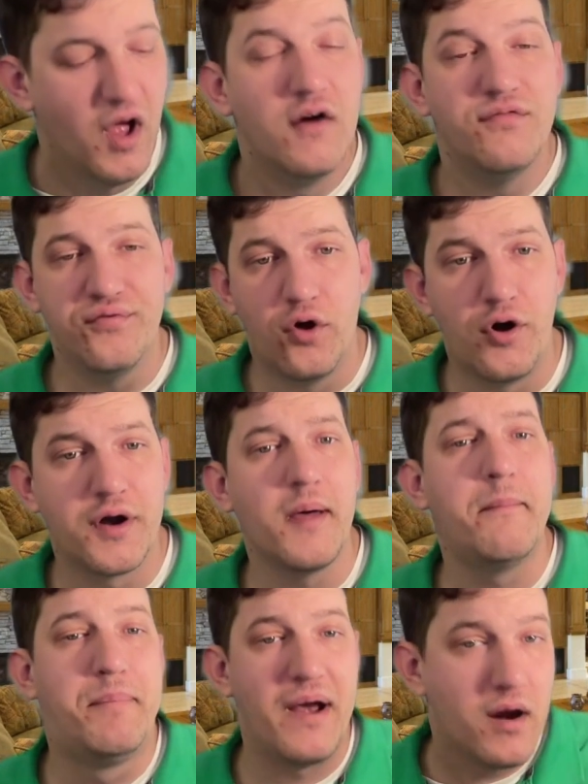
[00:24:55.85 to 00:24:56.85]

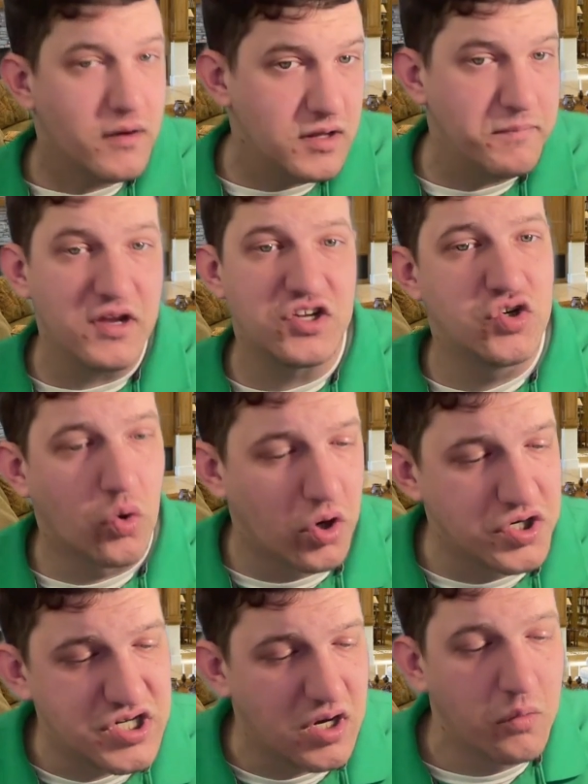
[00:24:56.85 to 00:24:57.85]
Florida barely beat
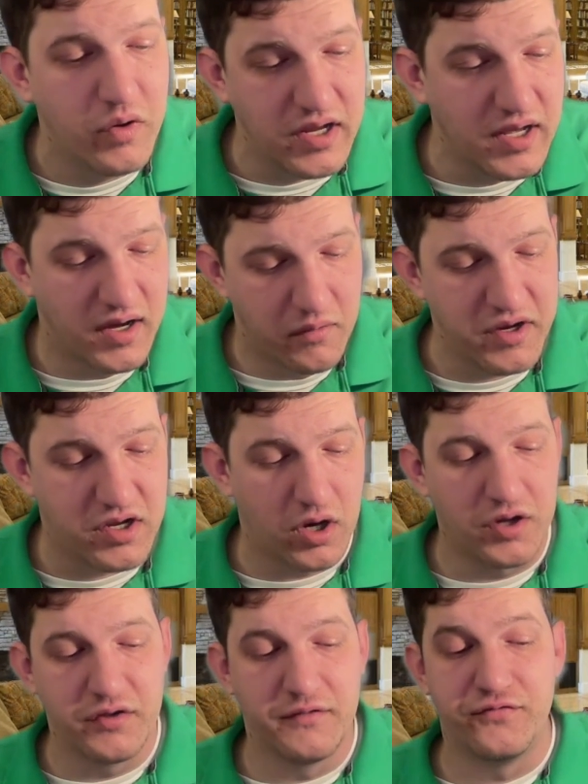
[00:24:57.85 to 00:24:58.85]
Georgia. We
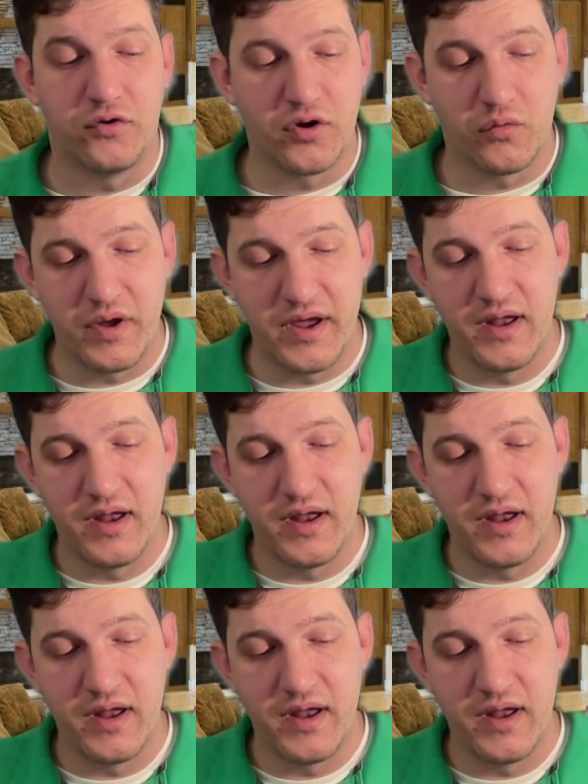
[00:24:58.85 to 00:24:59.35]
called the Florida win.